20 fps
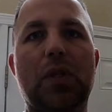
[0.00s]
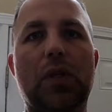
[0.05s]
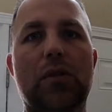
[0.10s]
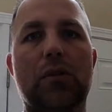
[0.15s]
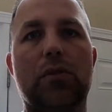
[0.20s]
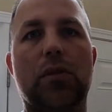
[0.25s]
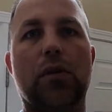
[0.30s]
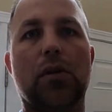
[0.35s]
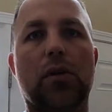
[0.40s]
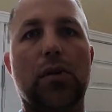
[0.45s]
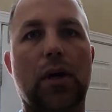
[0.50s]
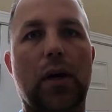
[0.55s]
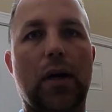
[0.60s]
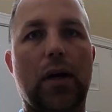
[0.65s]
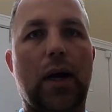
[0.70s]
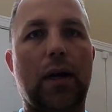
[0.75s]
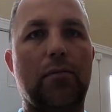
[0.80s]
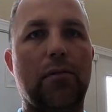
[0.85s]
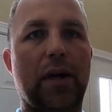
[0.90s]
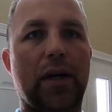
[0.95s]
So
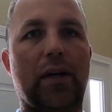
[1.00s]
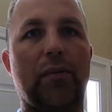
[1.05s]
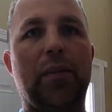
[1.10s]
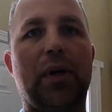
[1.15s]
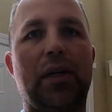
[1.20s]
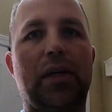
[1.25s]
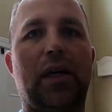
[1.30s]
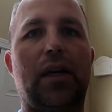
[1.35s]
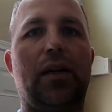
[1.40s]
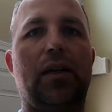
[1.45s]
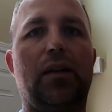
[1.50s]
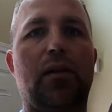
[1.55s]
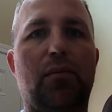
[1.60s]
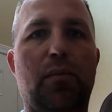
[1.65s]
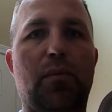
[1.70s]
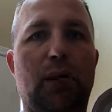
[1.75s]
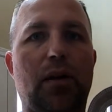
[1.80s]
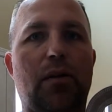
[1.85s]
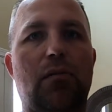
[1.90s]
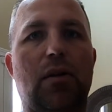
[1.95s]
I recommend getting the
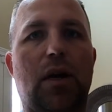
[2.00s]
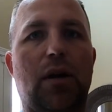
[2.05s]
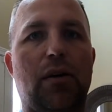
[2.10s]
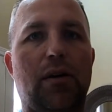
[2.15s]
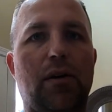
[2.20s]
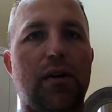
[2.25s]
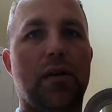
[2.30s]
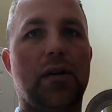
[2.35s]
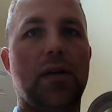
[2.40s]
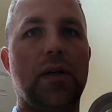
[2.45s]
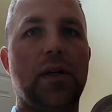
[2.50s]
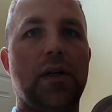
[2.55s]
better router,